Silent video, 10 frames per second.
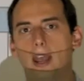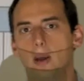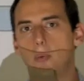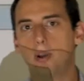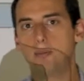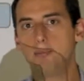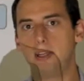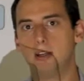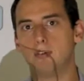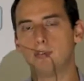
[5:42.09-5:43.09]
will it be
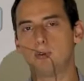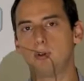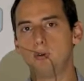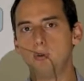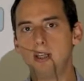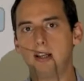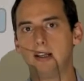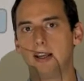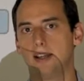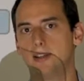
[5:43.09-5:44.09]
enough to
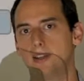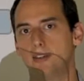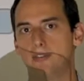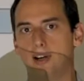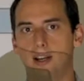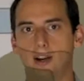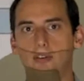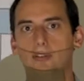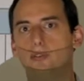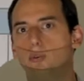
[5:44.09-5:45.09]
uniquely identify
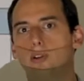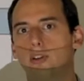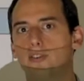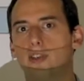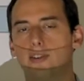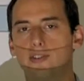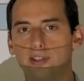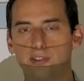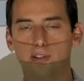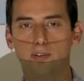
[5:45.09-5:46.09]
every student in, say, a
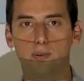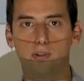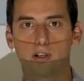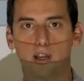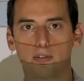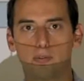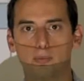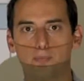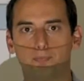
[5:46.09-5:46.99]
60-student classroom?